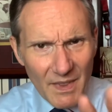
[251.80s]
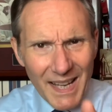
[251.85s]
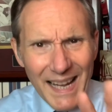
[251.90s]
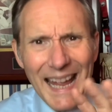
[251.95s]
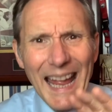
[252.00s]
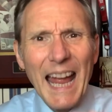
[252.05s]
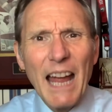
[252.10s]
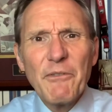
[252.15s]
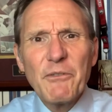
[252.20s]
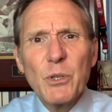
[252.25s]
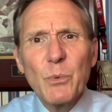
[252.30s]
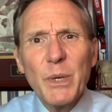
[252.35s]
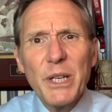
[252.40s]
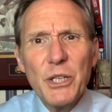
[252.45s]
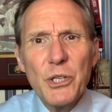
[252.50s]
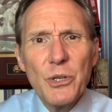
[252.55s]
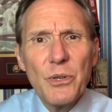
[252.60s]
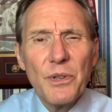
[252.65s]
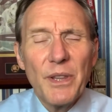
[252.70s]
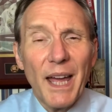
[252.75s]
after we
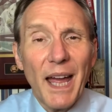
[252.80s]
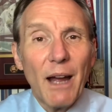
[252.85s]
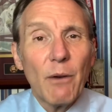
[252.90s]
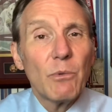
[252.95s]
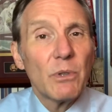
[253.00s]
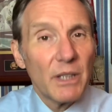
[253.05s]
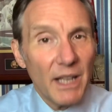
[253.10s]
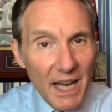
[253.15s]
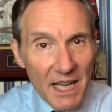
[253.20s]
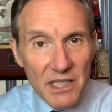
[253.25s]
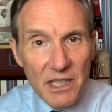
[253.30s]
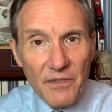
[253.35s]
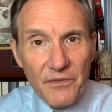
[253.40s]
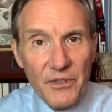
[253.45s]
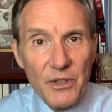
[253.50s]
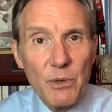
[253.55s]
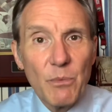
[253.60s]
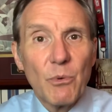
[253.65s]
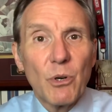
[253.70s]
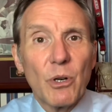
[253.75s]
do that, we'll ask a
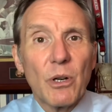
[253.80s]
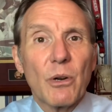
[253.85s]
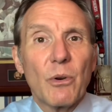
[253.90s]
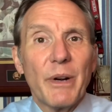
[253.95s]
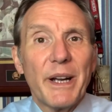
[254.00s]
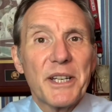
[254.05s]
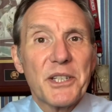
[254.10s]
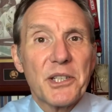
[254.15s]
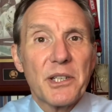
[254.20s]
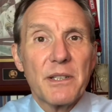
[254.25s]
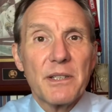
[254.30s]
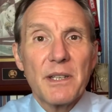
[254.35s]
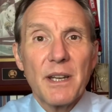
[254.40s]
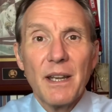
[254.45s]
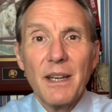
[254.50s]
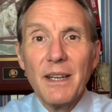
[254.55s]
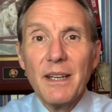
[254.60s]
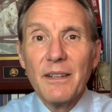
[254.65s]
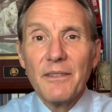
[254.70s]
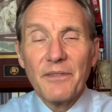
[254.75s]
few more questions,
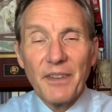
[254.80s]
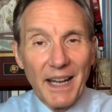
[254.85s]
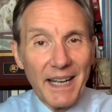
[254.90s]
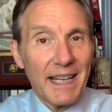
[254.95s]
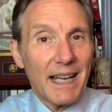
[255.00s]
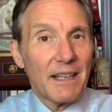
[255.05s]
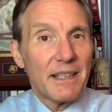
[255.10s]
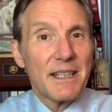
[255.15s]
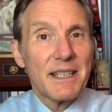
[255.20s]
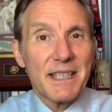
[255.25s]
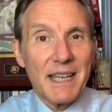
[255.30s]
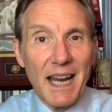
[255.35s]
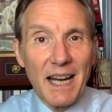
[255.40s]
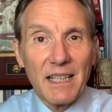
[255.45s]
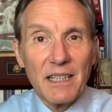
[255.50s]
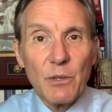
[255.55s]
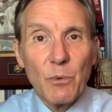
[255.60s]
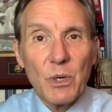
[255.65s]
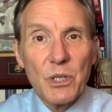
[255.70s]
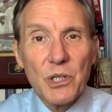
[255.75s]
find out
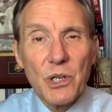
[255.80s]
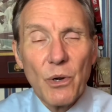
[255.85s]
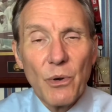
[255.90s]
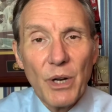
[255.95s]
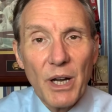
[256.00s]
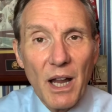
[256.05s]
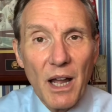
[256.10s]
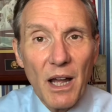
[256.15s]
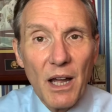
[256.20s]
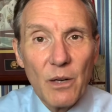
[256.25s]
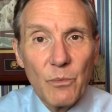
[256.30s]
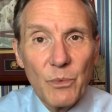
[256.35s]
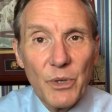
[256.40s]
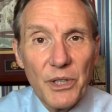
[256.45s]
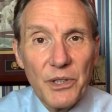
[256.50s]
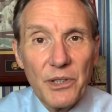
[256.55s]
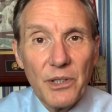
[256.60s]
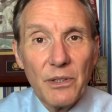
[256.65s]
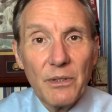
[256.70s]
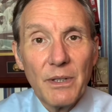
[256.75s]
exactly what's going on
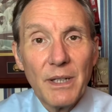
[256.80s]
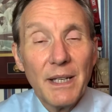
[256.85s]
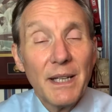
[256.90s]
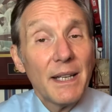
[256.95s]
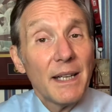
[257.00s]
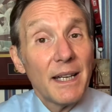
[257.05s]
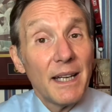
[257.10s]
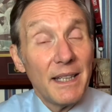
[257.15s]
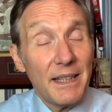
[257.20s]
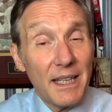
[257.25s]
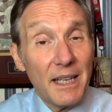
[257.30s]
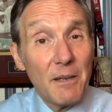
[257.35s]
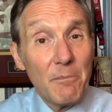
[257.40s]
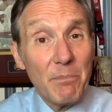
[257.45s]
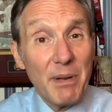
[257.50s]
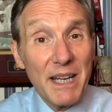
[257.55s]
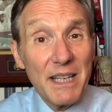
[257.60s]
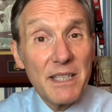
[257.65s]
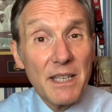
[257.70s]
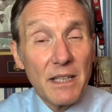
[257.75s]
with you. And then
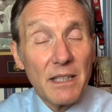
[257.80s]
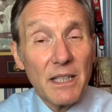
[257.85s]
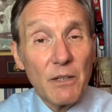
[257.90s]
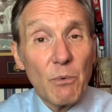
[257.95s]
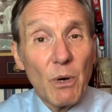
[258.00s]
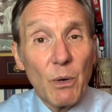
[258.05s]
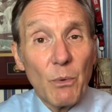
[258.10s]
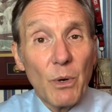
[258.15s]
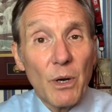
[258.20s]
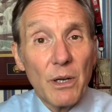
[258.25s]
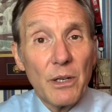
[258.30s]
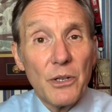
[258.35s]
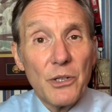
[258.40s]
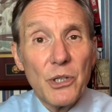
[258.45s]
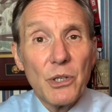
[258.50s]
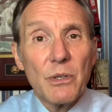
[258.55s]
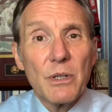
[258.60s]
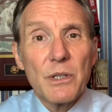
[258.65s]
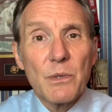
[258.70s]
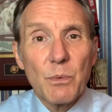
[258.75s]
basically what we're going to
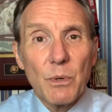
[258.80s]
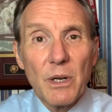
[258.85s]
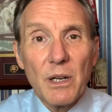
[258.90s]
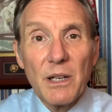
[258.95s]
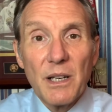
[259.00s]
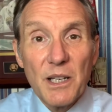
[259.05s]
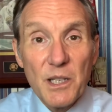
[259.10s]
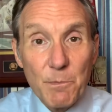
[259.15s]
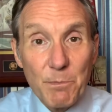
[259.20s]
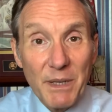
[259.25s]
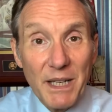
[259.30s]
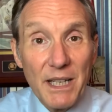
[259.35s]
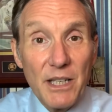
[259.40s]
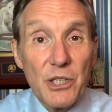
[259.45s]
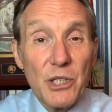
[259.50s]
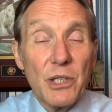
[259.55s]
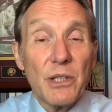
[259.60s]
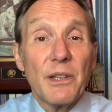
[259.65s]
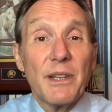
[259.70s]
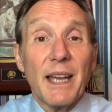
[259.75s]
do is we're going to explain
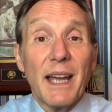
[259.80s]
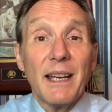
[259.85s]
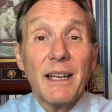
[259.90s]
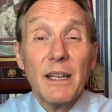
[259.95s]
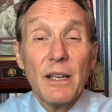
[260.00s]
to you that